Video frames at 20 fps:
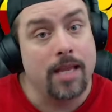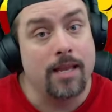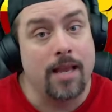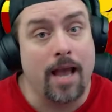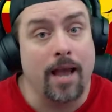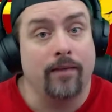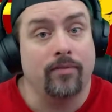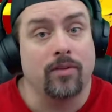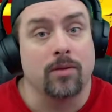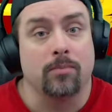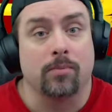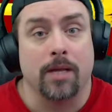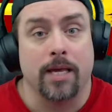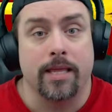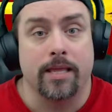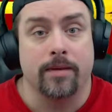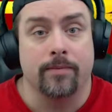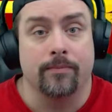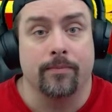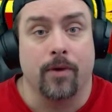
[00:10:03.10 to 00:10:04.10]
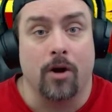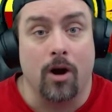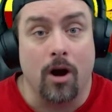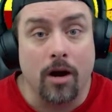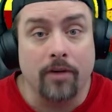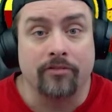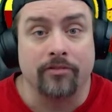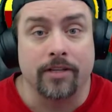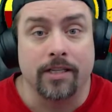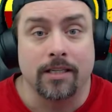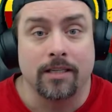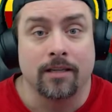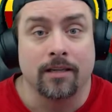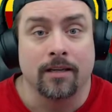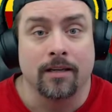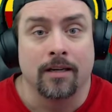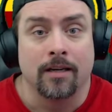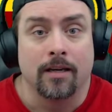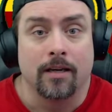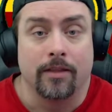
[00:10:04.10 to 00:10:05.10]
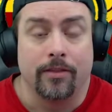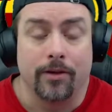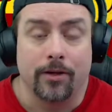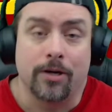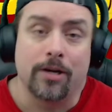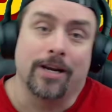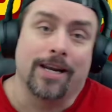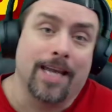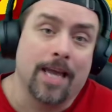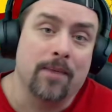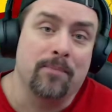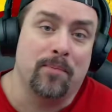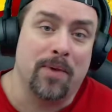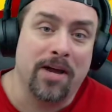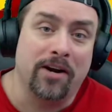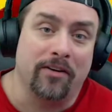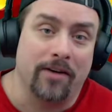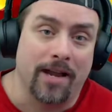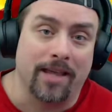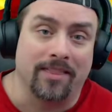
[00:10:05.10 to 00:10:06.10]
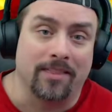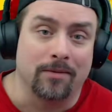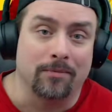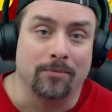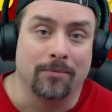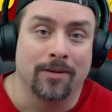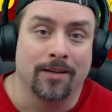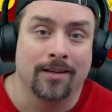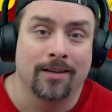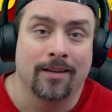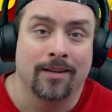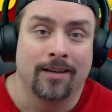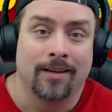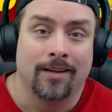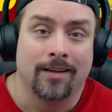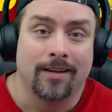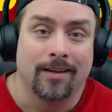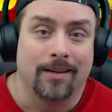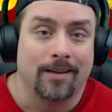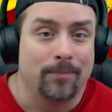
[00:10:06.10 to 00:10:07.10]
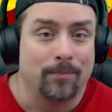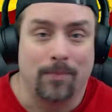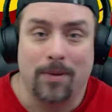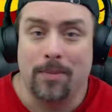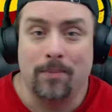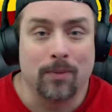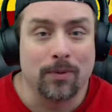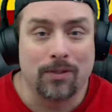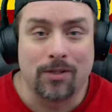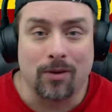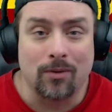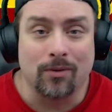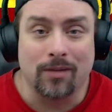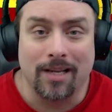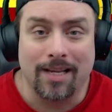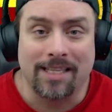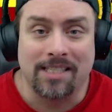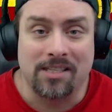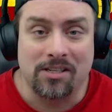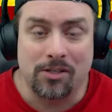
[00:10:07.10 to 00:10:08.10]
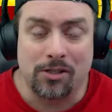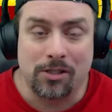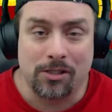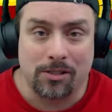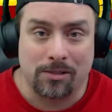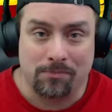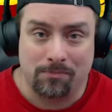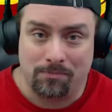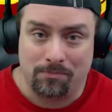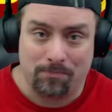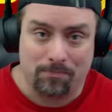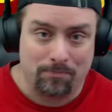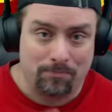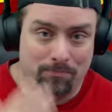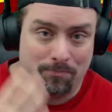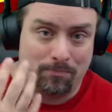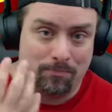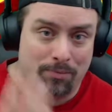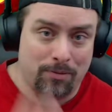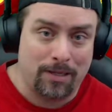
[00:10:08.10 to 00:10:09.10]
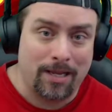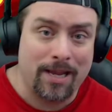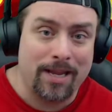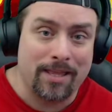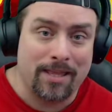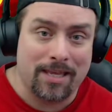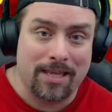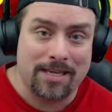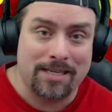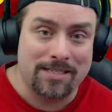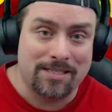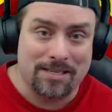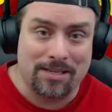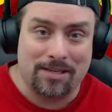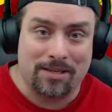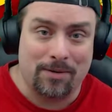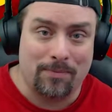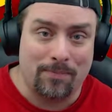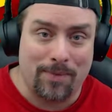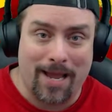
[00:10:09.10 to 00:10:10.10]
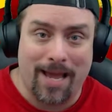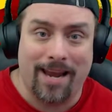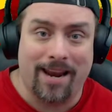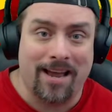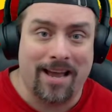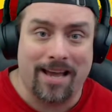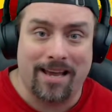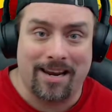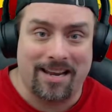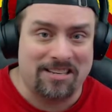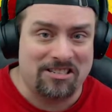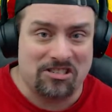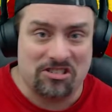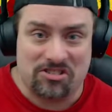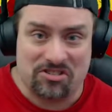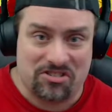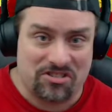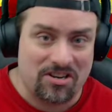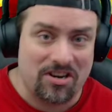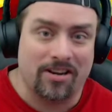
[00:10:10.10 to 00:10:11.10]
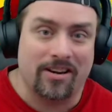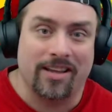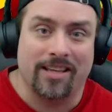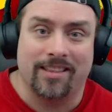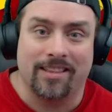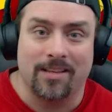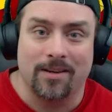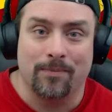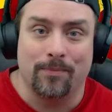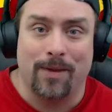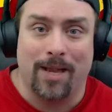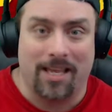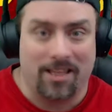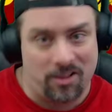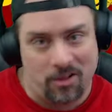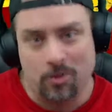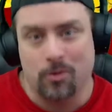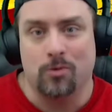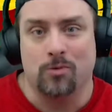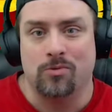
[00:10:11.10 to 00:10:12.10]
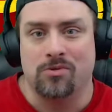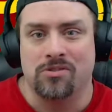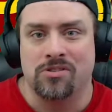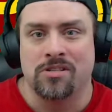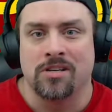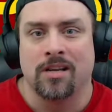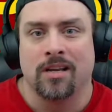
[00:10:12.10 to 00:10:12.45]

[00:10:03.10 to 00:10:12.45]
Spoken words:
have to play them often, they're going to get better at them. People don't like to just play things that they're bad at and just suck at them and lose.